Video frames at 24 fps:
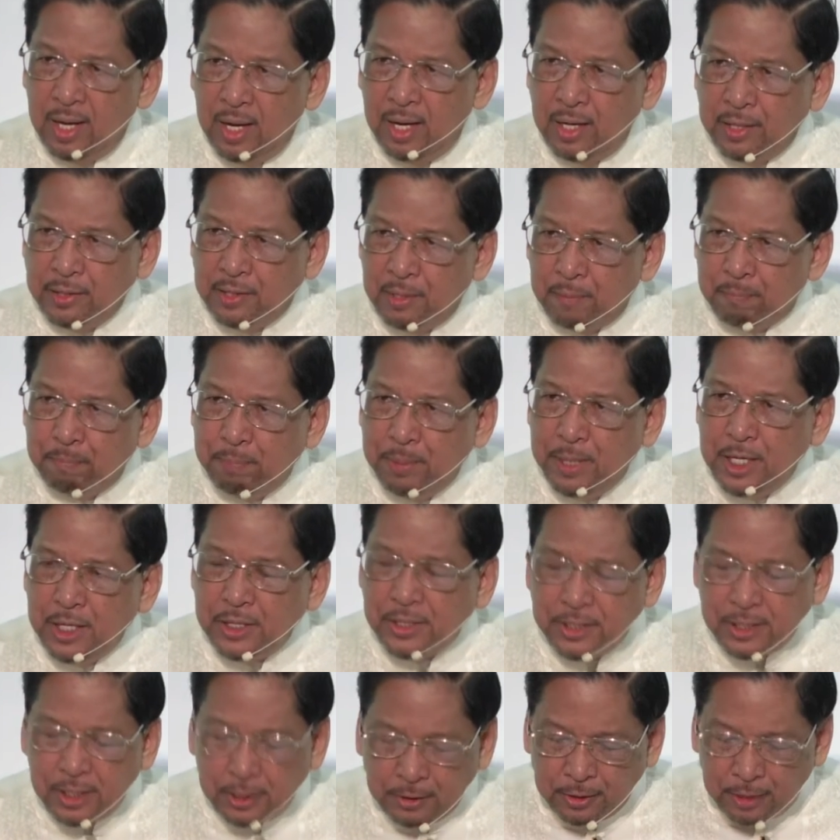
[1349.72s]
And the
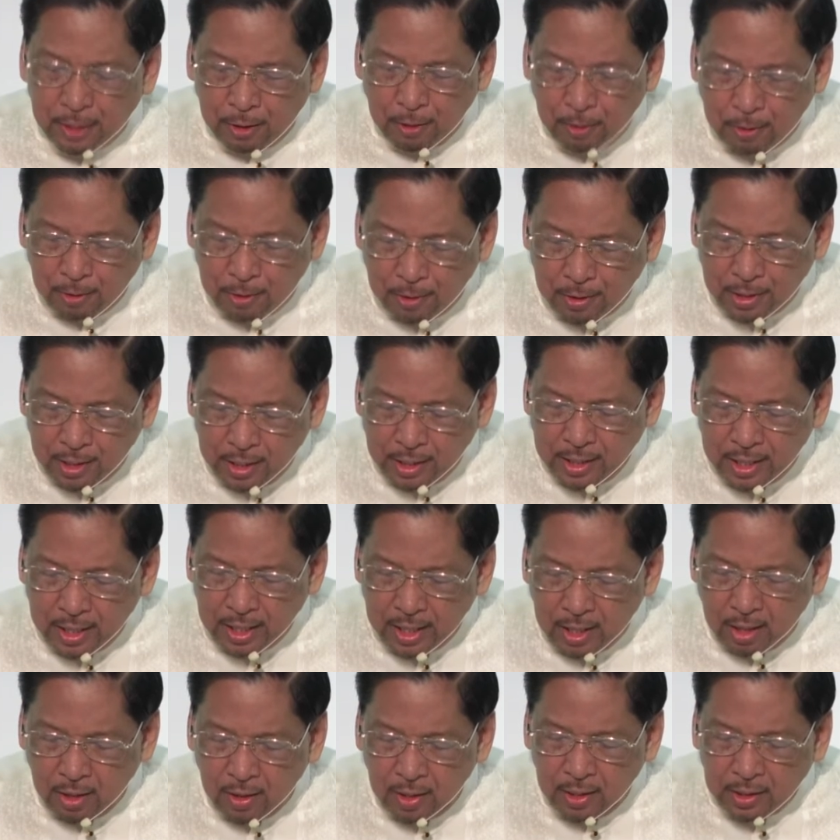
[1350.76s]
peace that the Lord
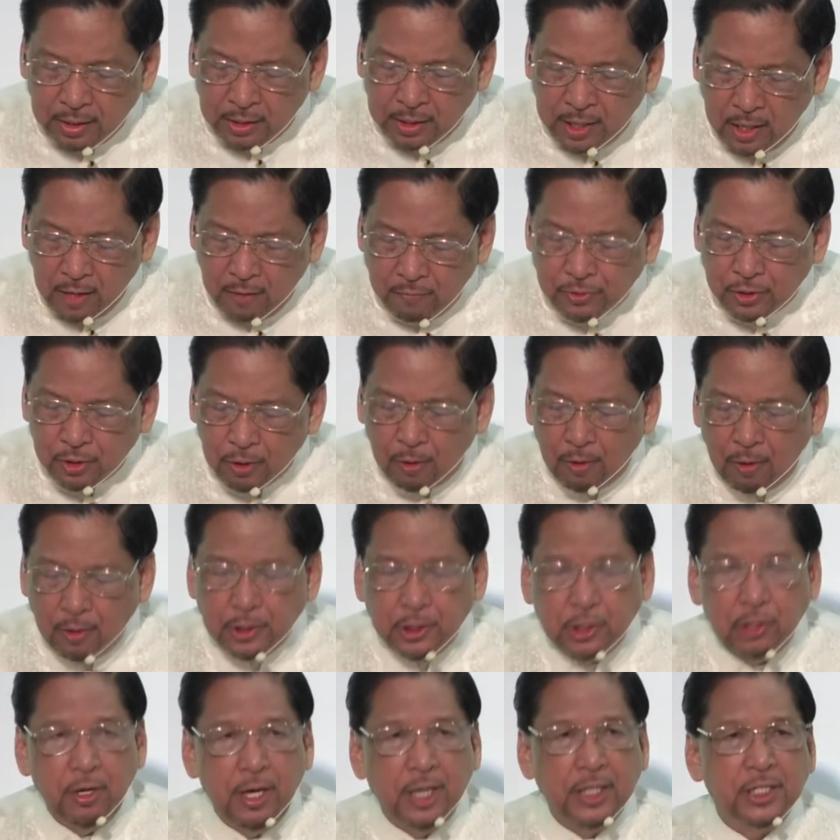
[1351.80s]
gives
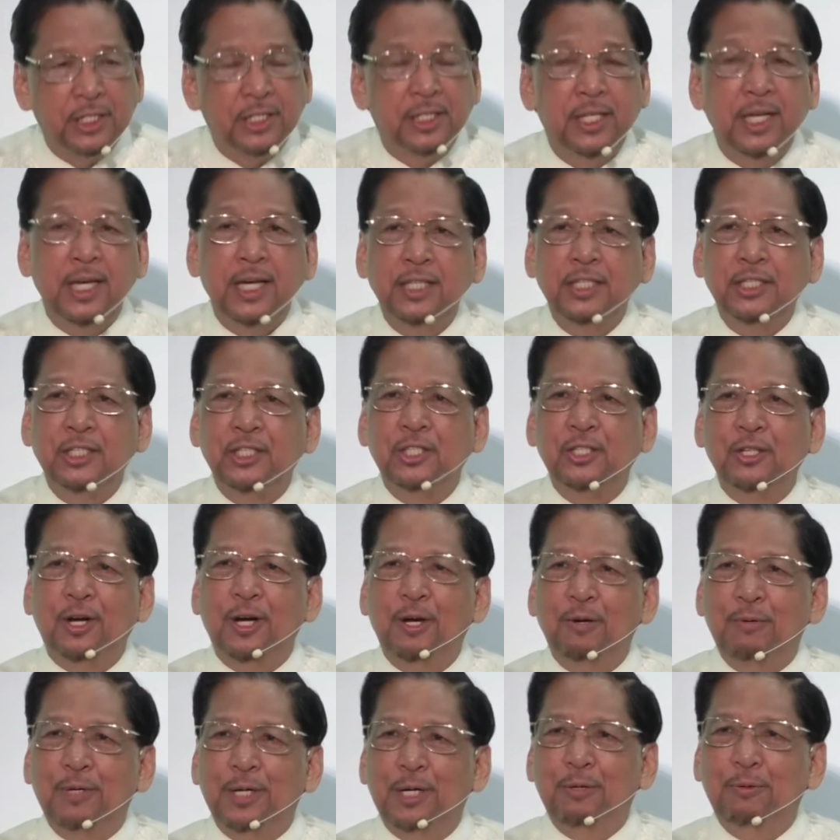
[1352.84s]
also extends to
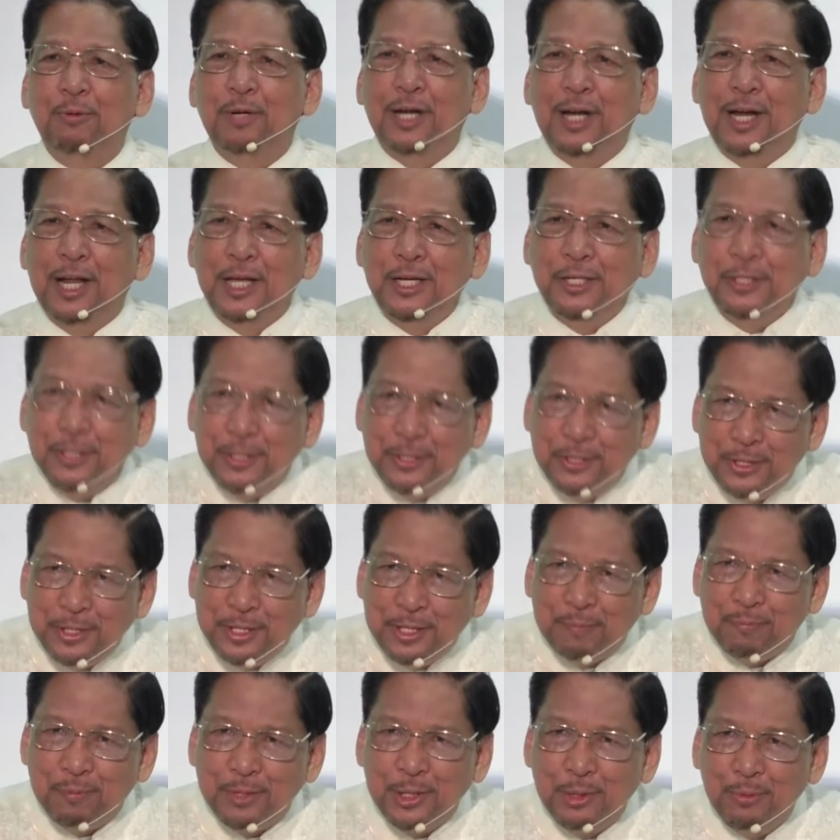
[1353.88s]
our
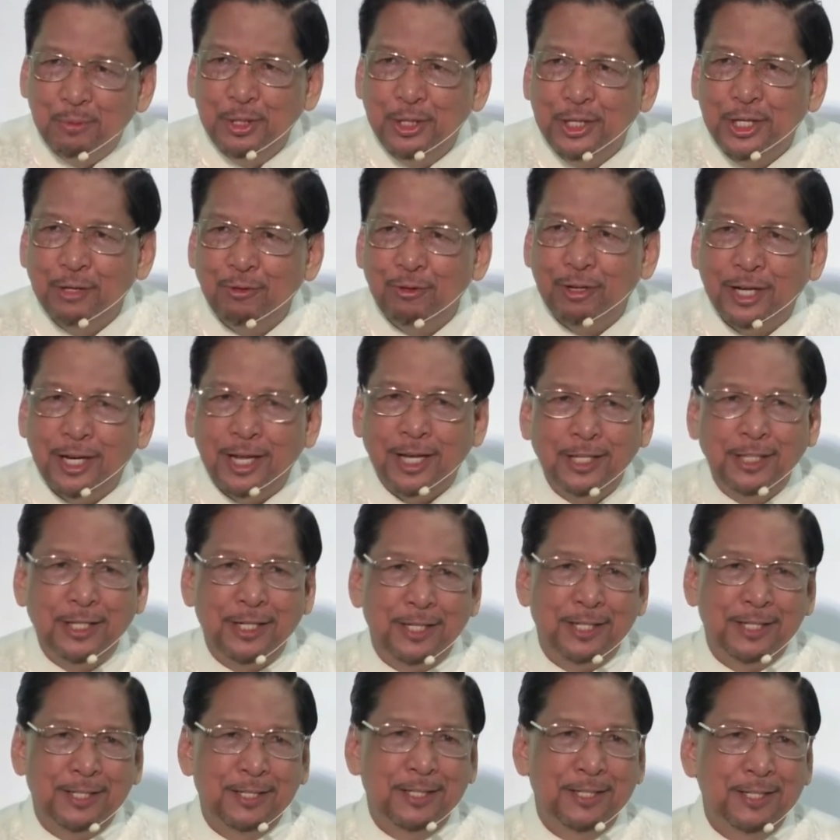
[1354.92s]
relationships with one
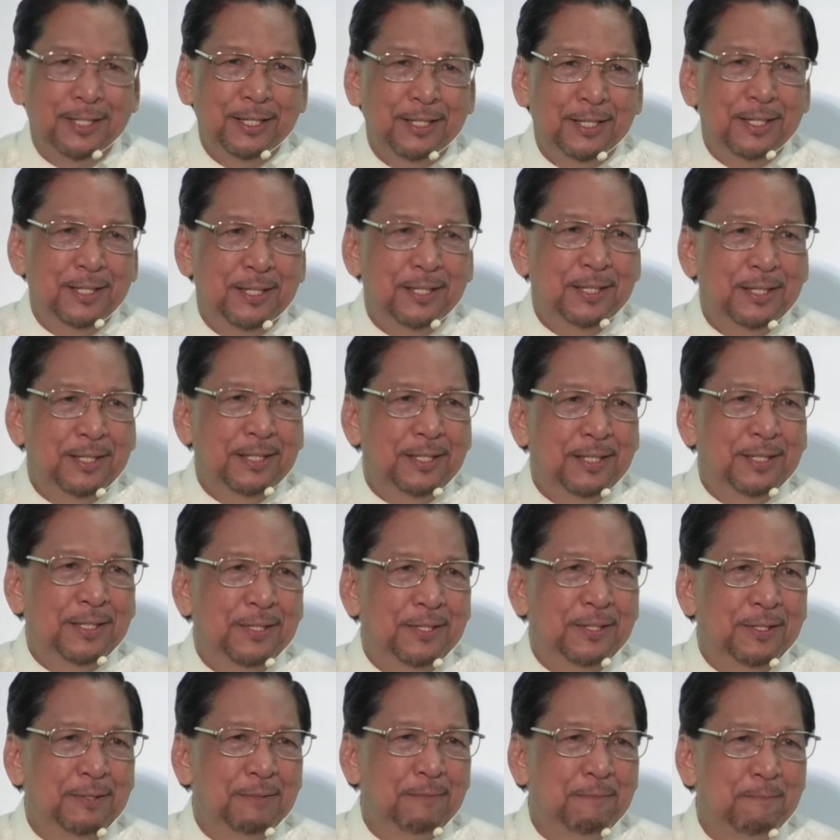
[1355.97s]
another.
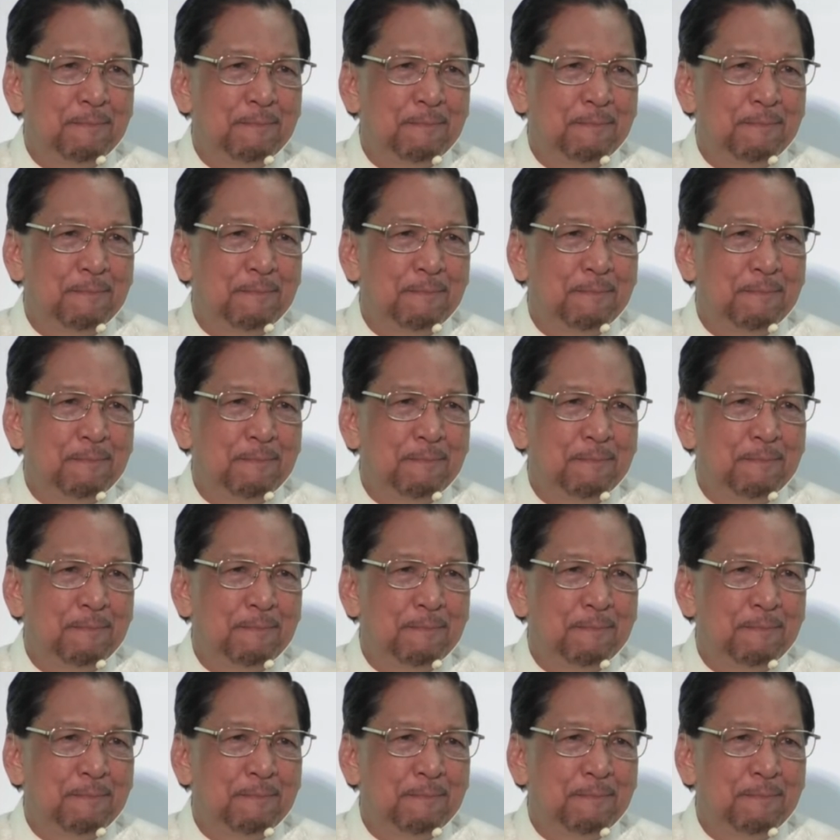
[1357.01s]
No?